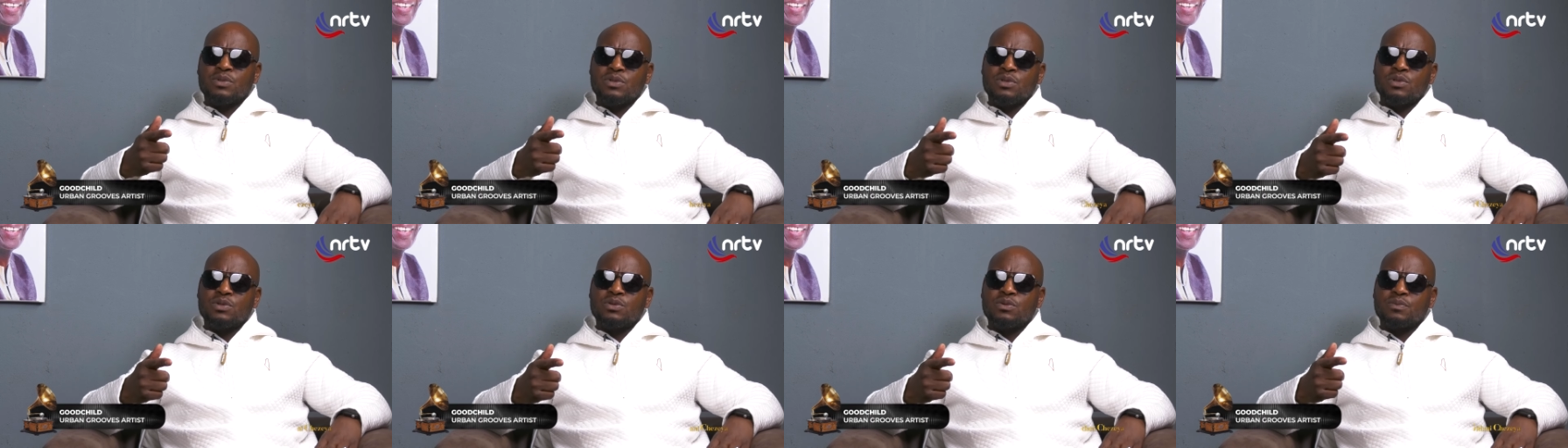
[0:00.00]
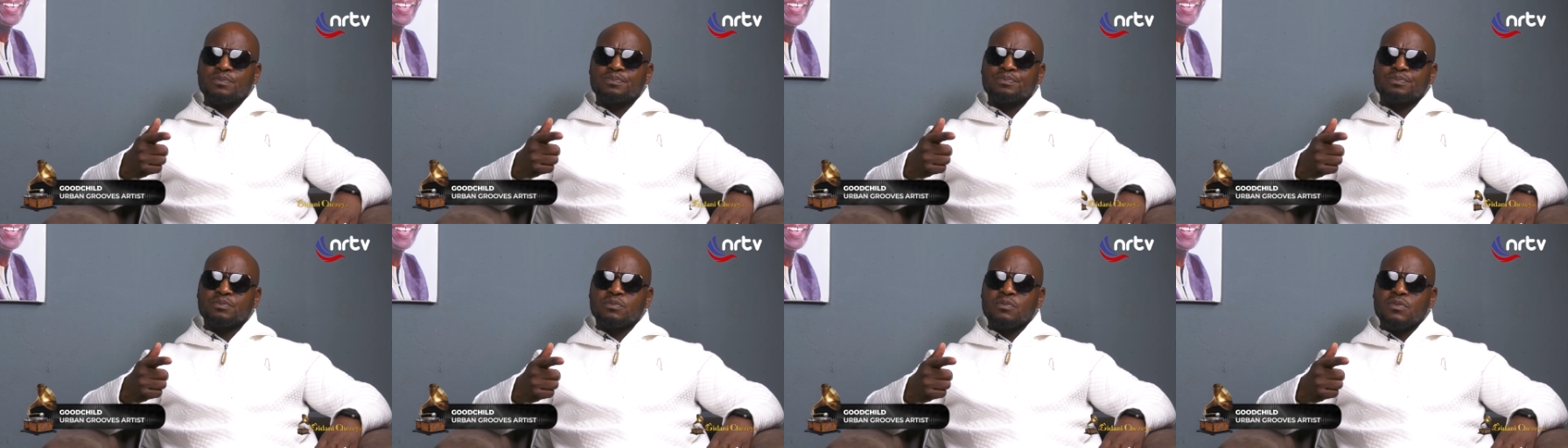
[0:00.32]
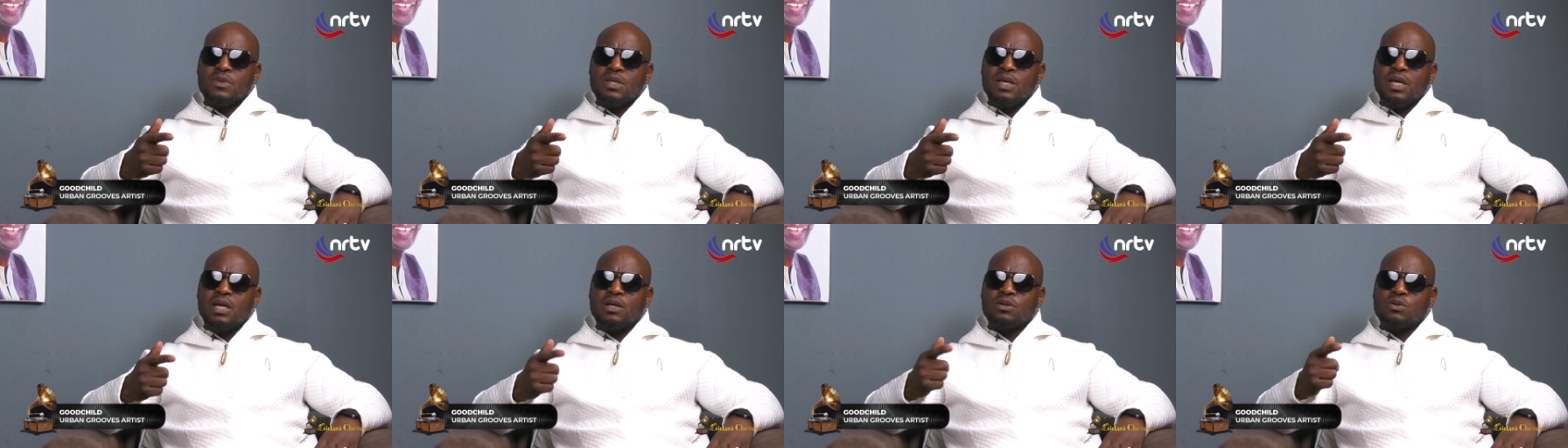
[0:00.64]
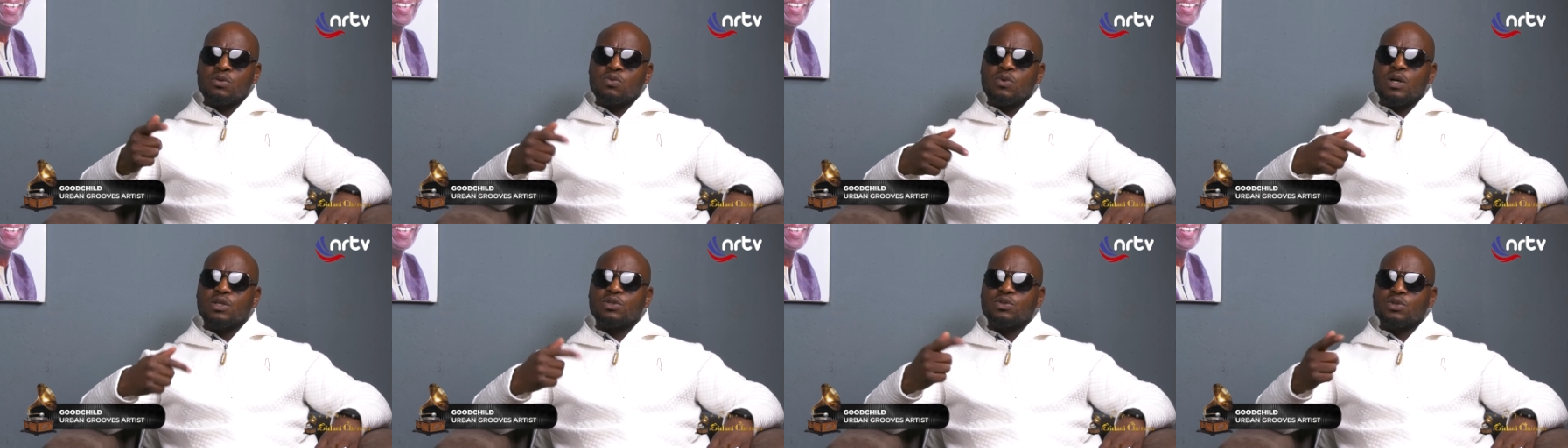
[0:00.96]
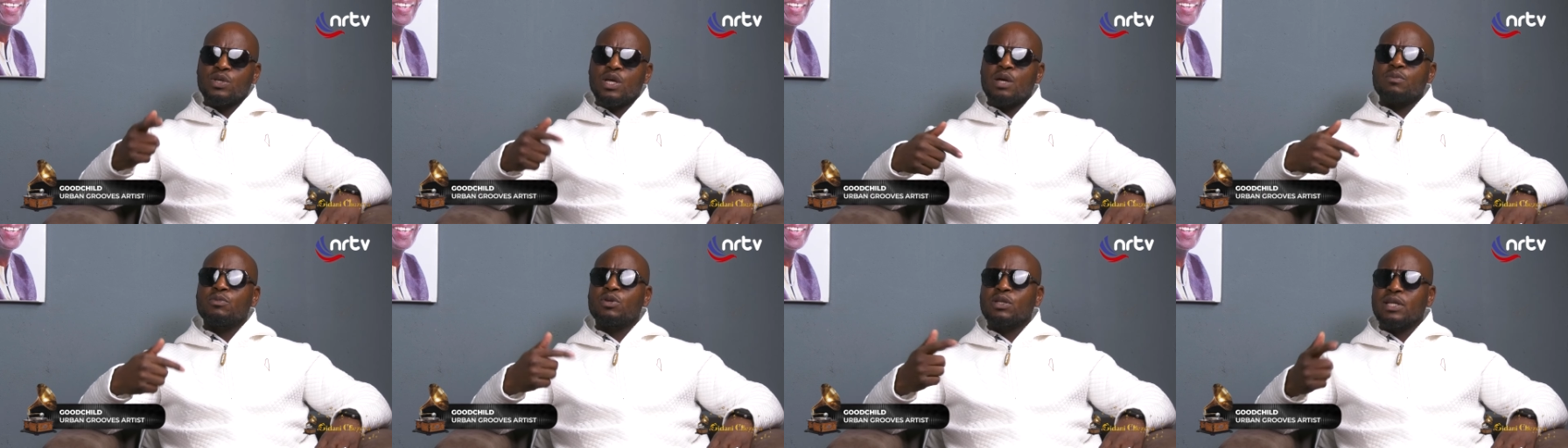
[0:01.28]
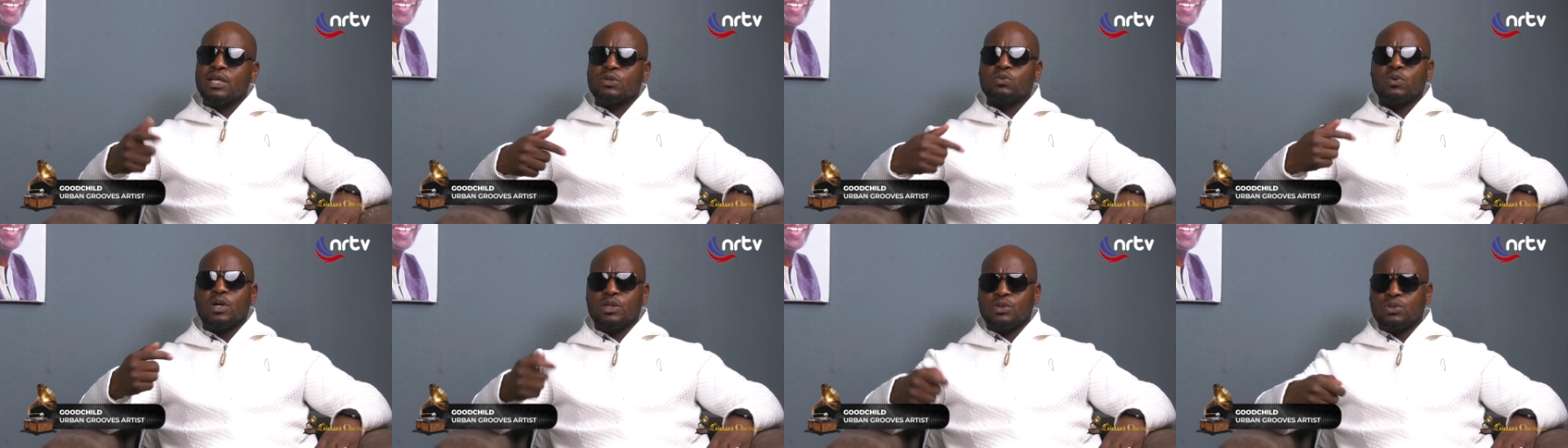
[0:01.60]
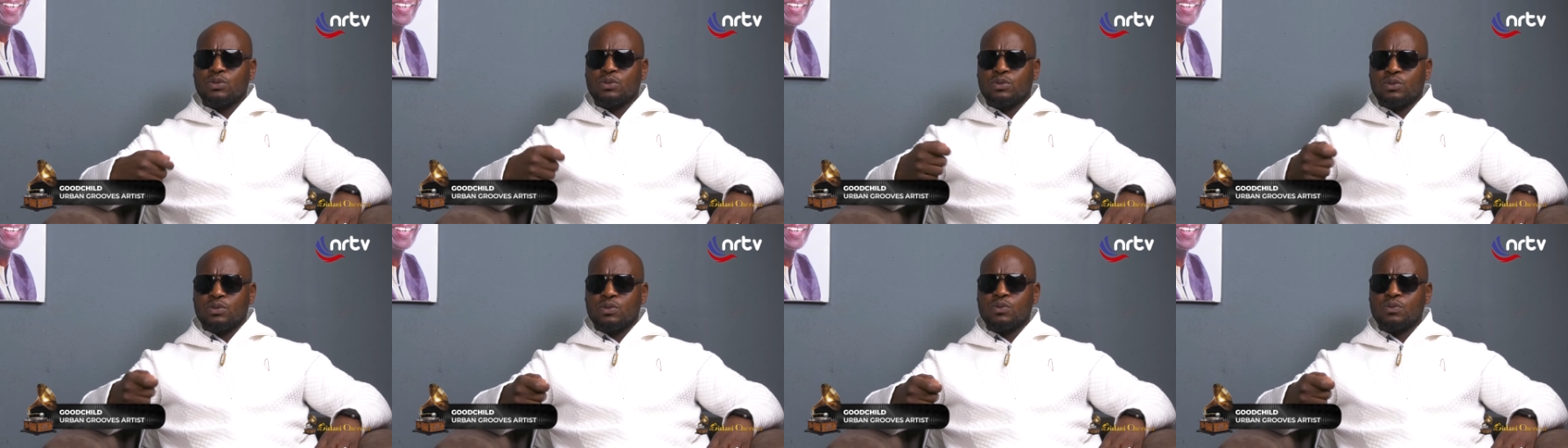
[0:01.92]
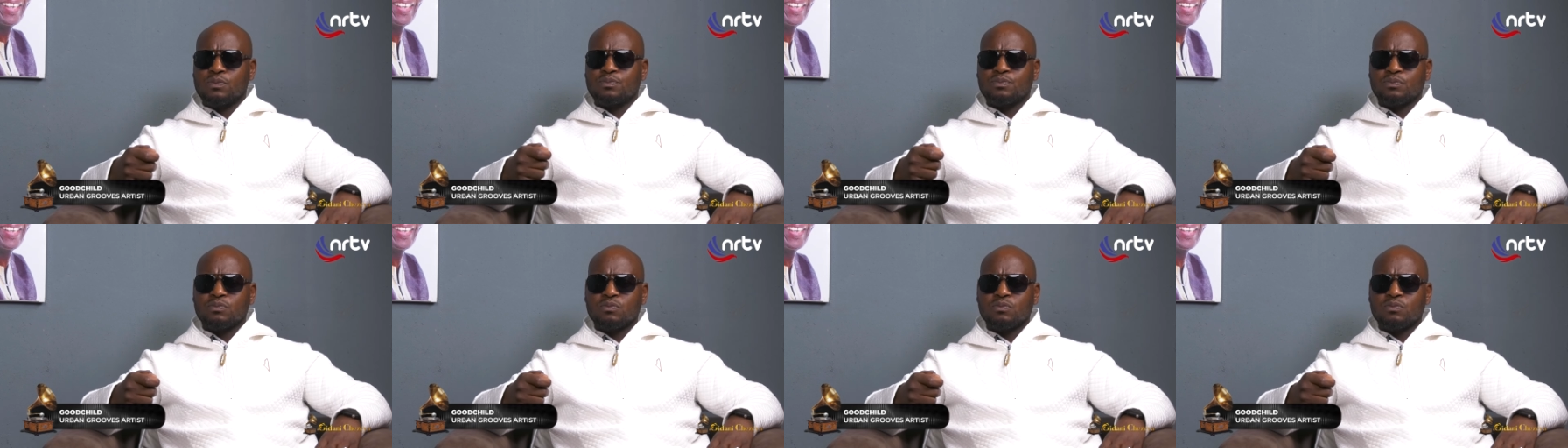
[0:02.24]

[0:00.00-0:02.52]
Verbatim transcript: to you and want to emulate what you do.